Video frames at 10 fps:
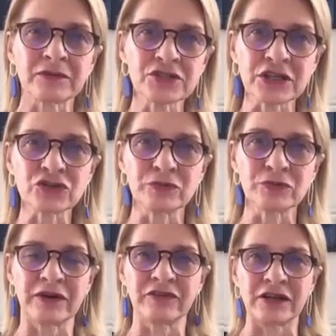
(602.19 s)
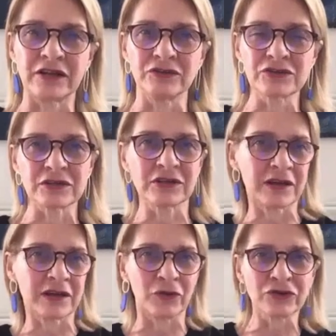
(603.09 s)
stick to my values,
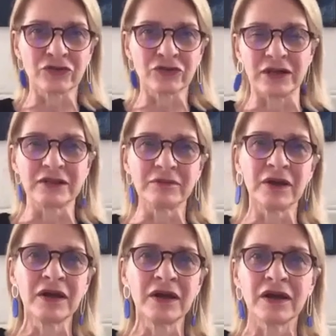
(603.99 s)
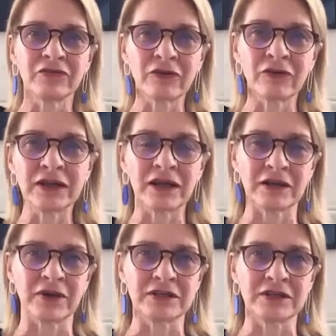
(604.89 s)
okay, moderate them, and find
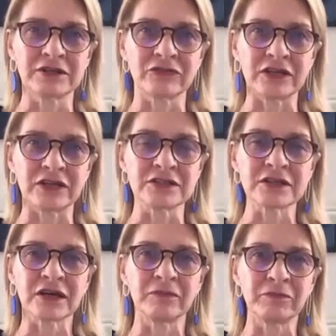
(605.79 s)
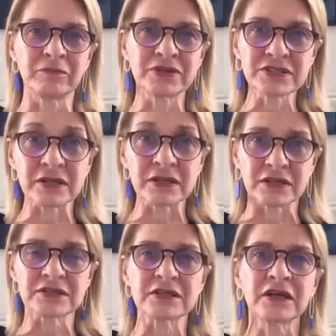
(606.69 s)
like-minded friends,
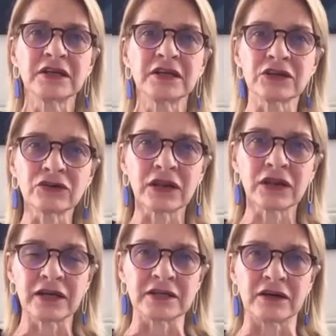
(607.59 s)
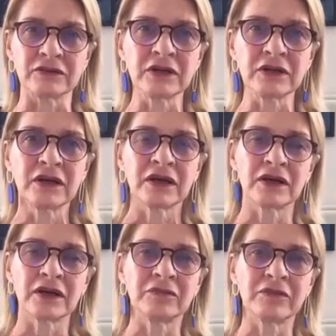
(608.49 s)
persist, don't lie down,
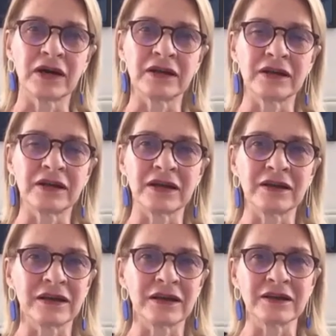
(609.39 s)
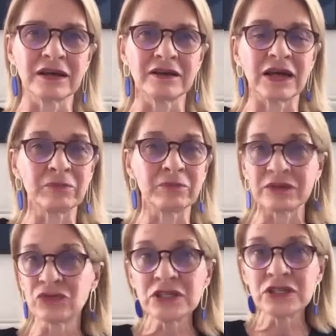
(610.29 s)

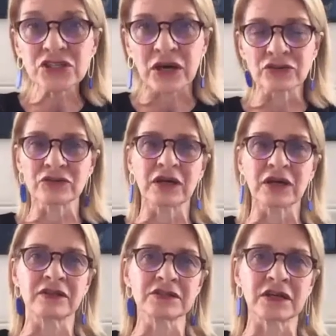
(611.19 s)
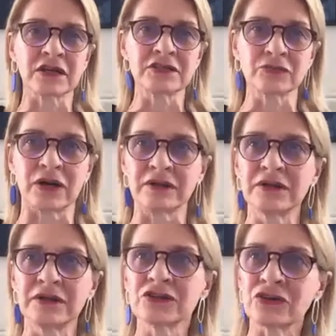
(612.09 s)
but reach out to the other side as
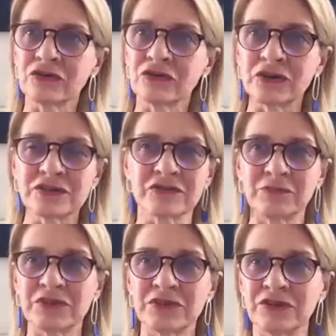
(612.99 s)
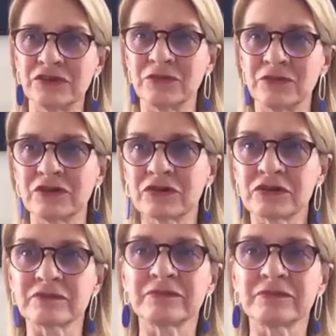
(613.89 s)
well. Sorry for interrupting you,
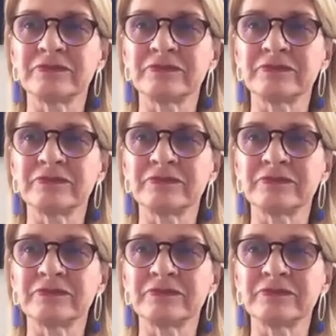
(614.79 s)
Dimitris.